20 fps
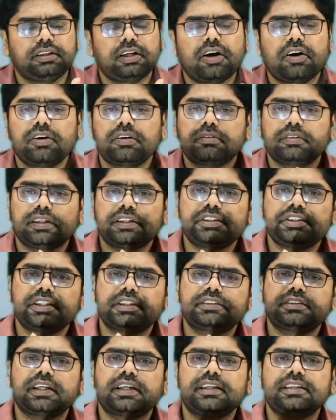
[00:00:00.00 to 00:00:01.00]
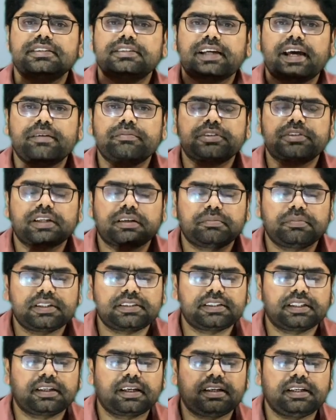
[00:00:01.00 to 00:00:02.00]
Now, restriction enzymes are
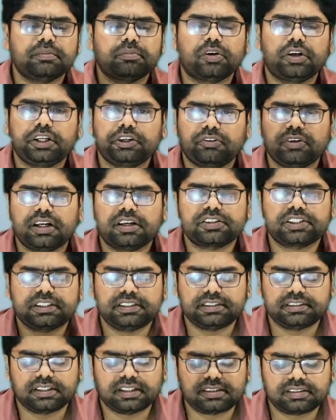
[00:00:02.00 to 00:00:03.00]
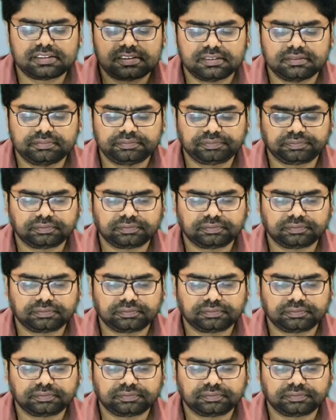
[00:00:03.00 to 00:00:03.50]
basically molecular scissors.